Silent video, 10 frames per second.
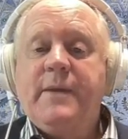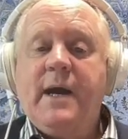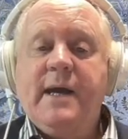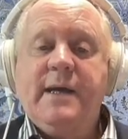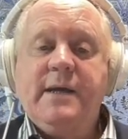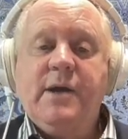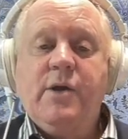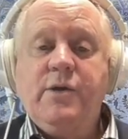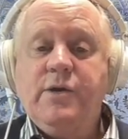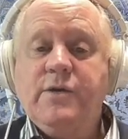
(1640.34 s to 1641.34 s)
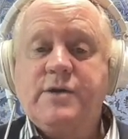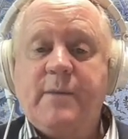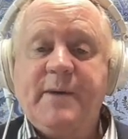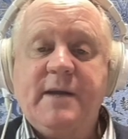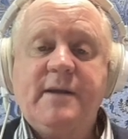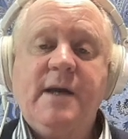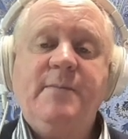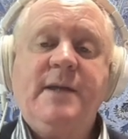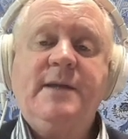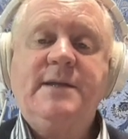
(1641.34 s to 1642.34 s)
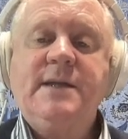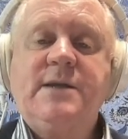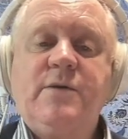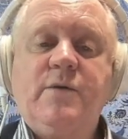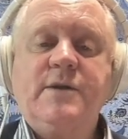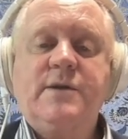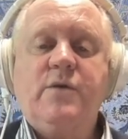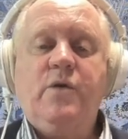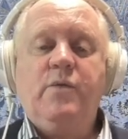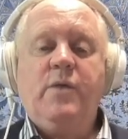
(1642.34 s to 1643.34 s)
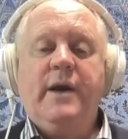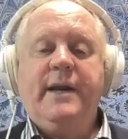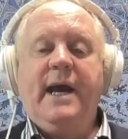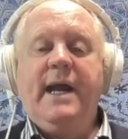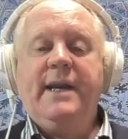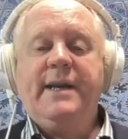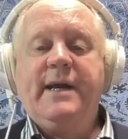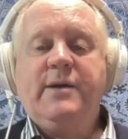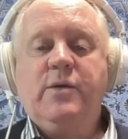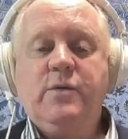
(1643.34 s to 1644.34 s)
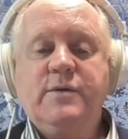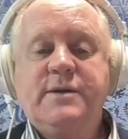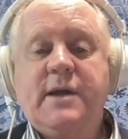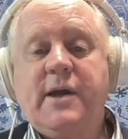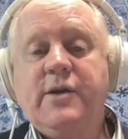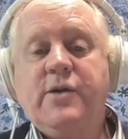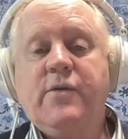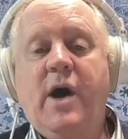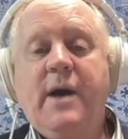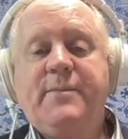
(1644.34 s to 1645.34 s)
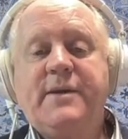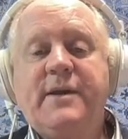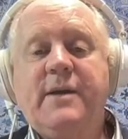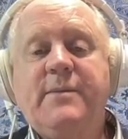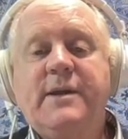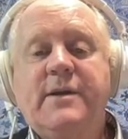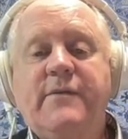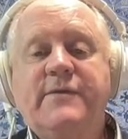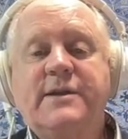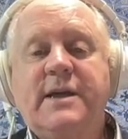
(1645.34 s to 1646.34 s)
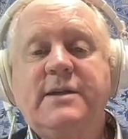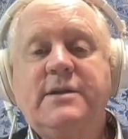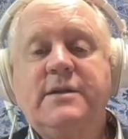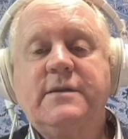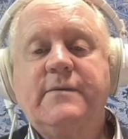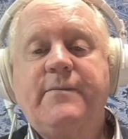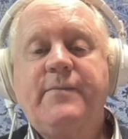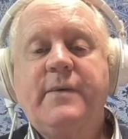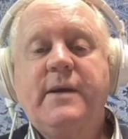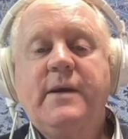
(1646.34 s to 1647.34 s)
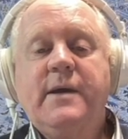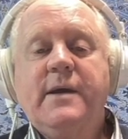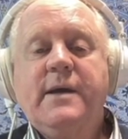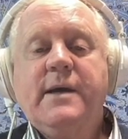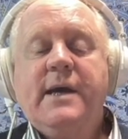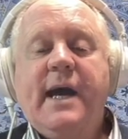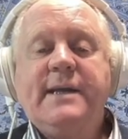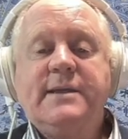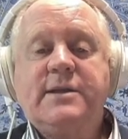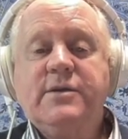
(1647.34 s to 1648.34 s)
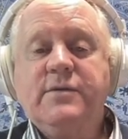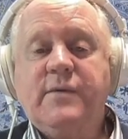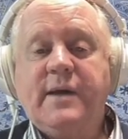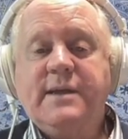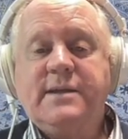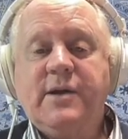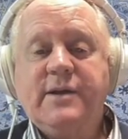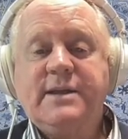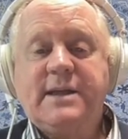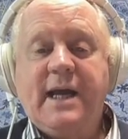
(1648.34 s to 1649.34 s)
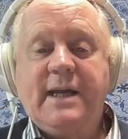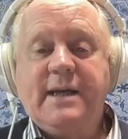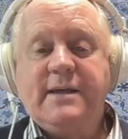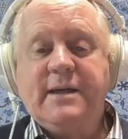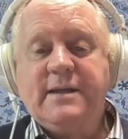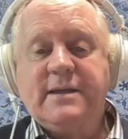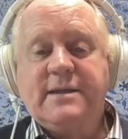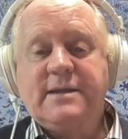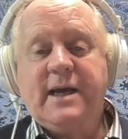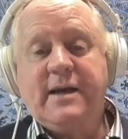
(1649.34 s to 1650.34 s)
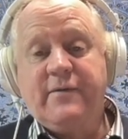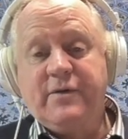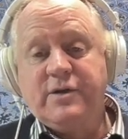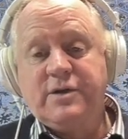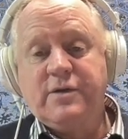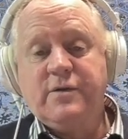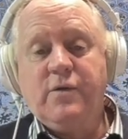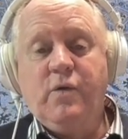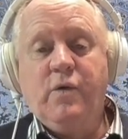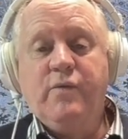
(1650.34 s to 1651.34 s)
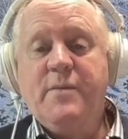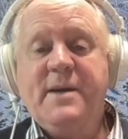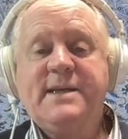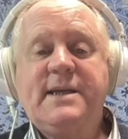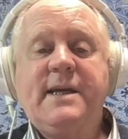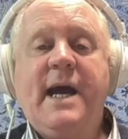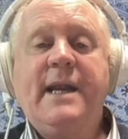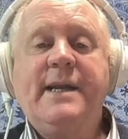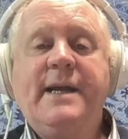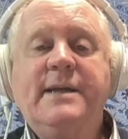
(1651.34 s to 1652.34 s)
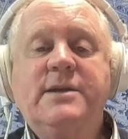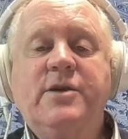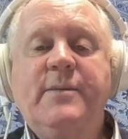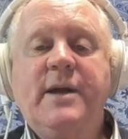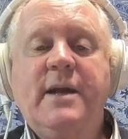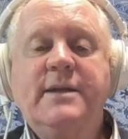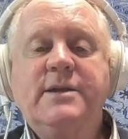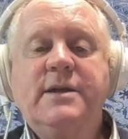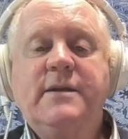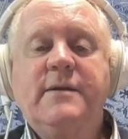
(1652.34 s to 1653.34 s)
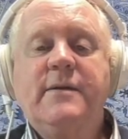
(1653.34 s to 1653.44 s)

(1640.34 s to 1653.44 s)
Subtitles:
a new topic theme in the discourse, or what Halliday calls a new hypertheme in the conversation. And su is non-salient in the second version, or remiss in Halliday's terminology.